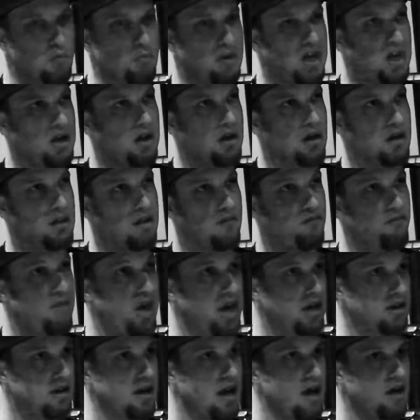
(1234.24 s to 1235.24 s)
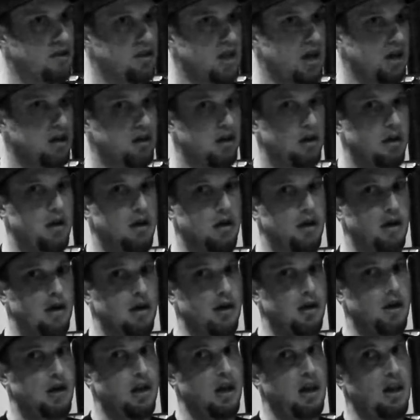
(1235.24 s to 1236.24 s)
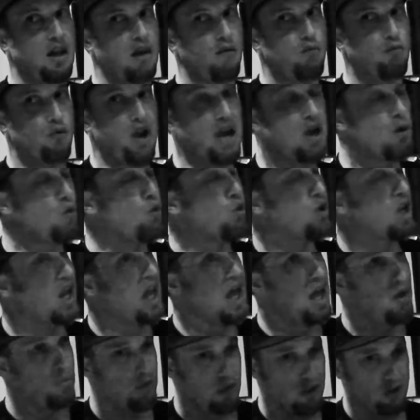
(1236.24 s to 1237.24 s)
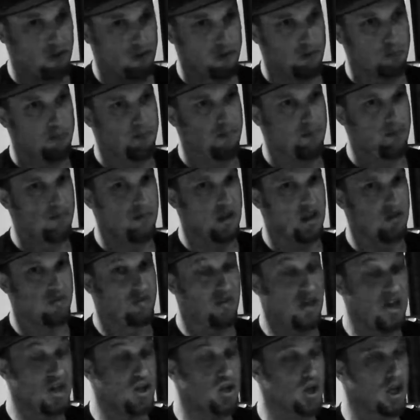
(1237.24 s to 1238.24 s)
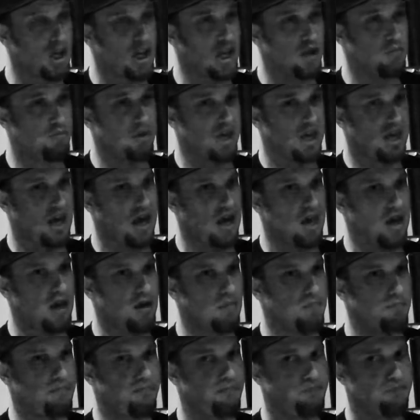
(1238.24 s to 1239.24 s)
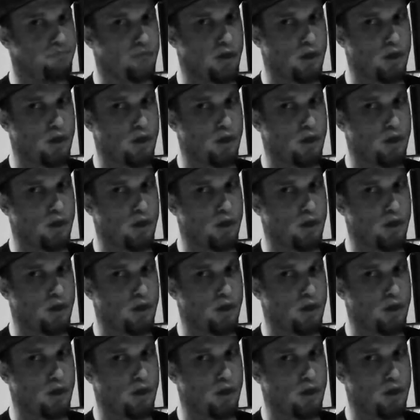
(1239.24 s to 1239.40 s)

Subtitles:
media. The fact now that record labels essentially became